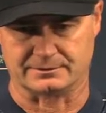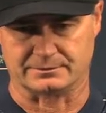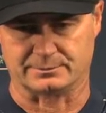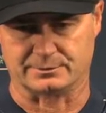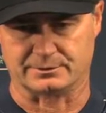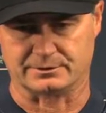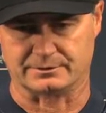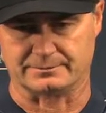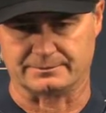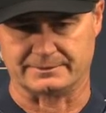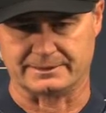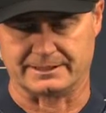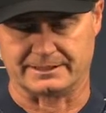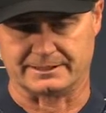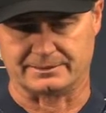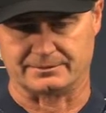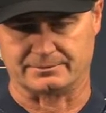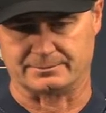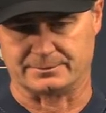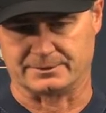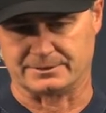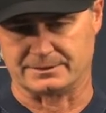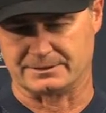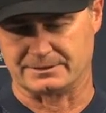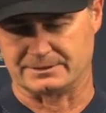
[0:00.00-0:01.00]
to put him down.
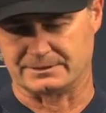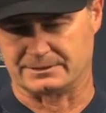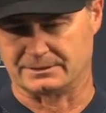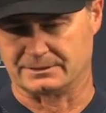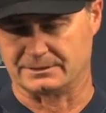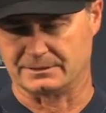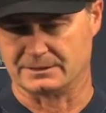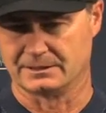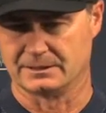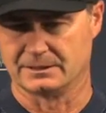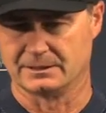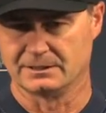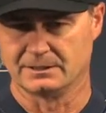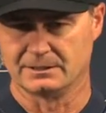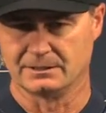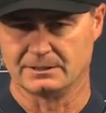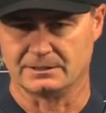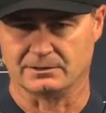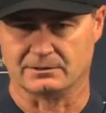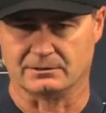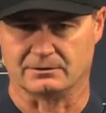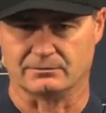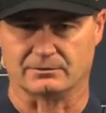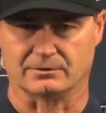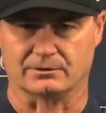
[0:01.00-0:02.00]
But uh, you
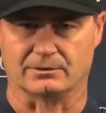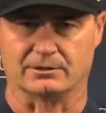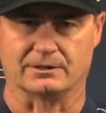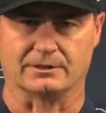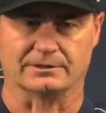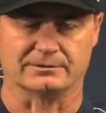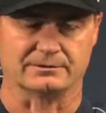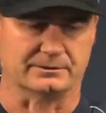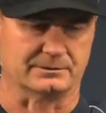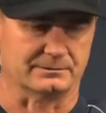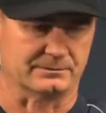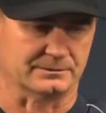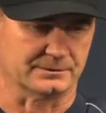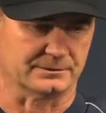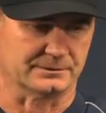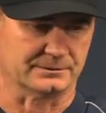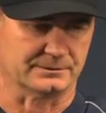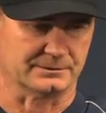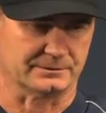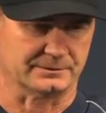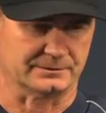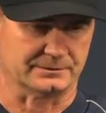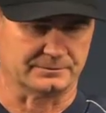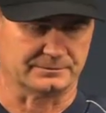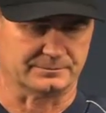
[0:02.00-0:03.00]
know, overall, I thought it was
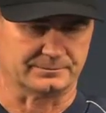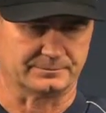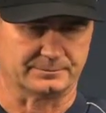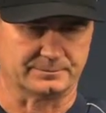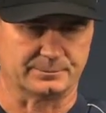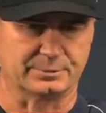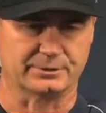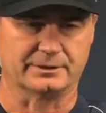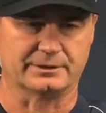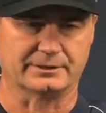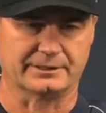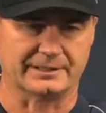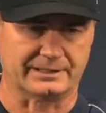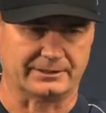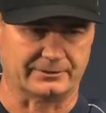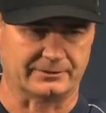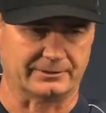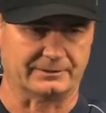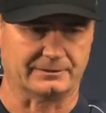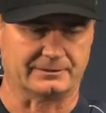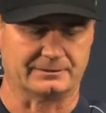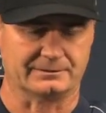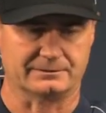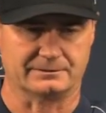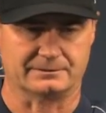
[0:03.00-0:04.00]
a uh, pretty good outing.